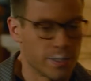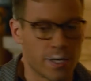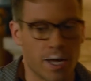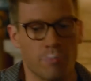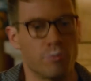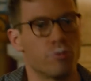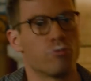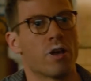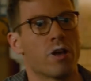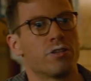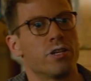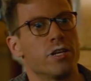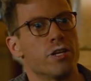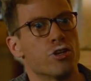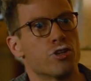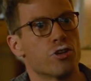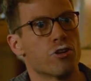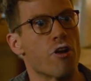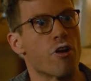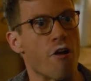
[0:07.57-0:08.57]
I'm stress
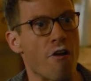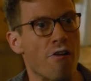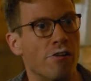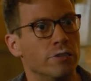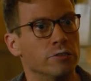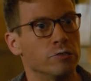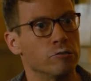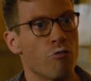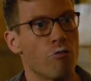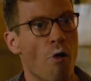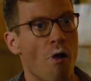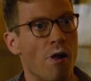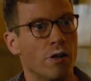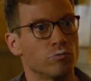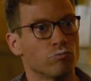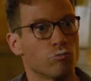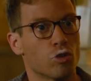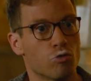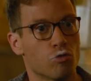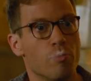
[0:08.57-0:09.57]
eating sugar.
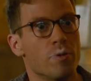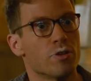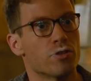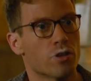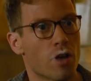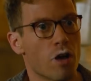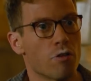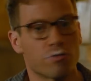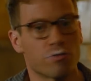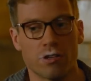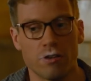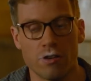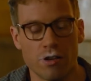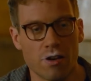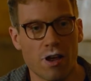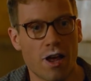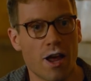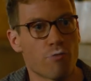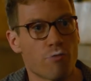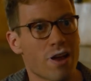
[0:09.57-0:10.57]
This woman's a ghost.
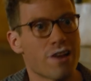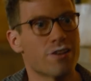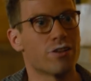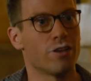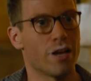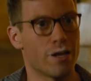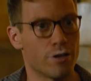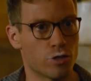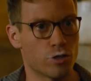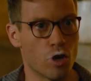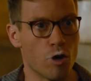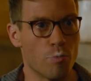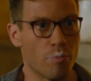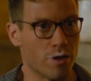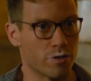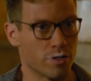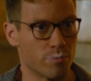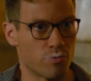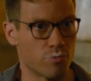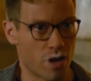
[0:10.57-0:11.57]
I ran
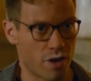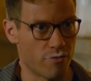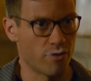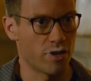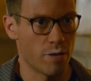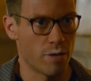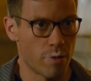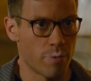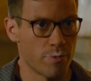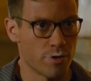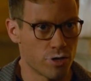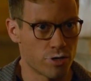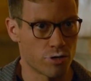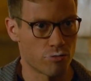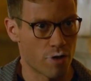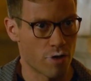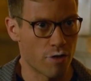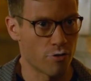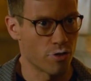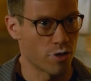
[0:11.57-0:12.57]
Kaleidoscope on some traffic cam
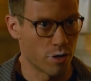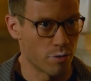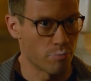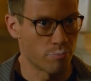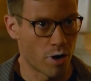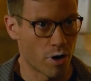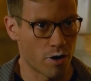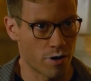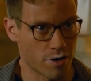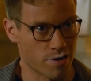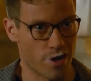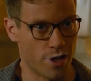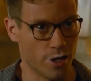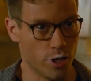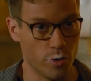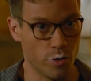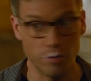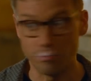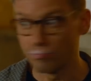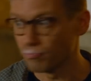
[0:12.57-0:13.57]
images around the bar in
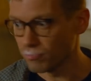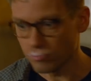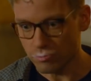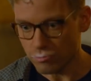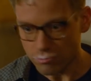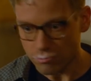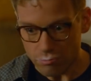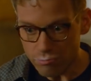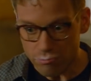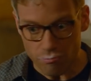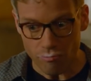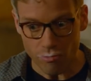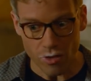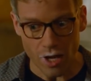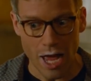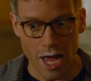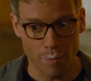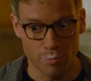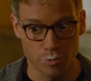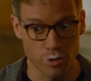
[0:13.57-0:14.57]
Hollywood.
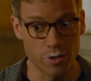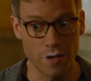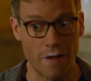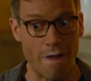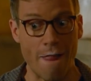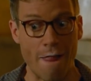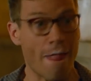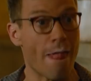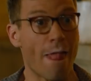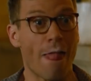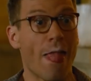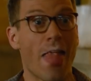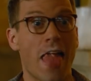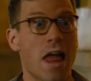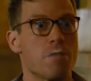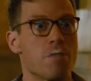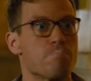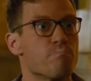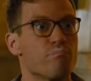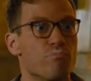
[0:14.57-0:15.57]
Absolutely
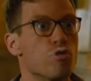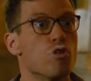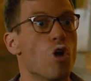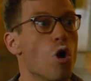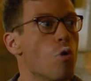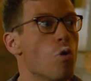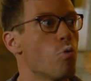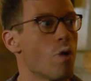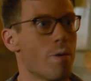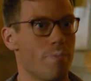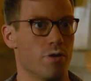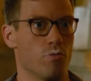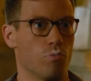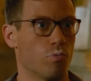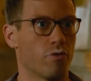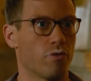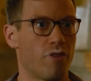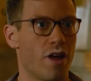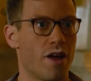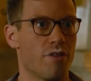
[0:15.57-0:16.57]
no
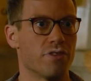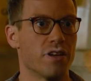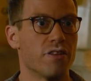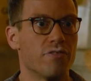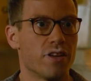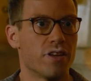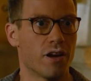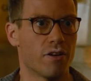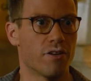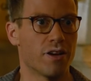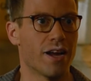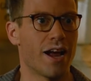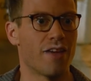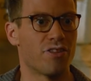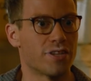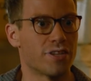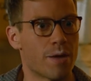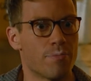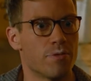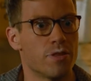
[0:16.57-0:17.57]
women were found in the area
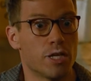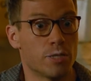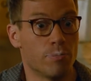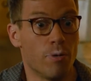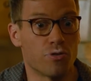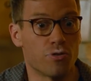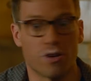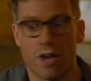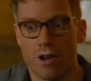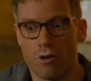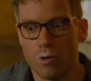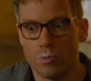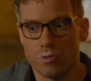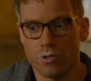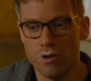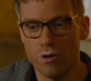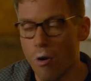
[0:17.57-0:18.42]
at the time of the explosion. I don't know what to